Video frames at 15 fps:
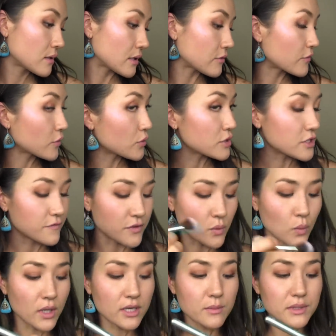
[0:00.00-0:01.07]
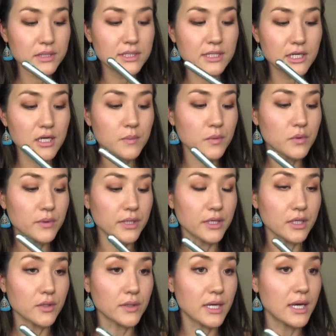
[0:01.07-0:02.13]
Now, of course, if you want to build it up, you
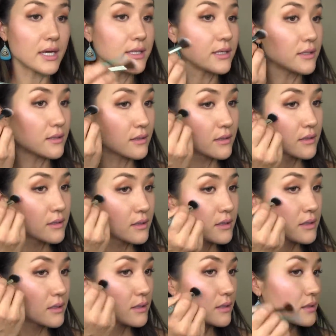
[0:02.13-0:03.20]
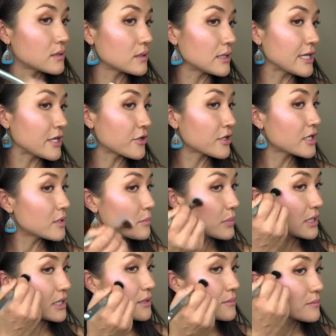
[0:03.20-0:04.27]
can go ahead and layer it,
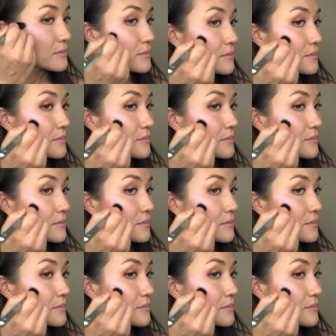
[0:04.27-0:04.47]
but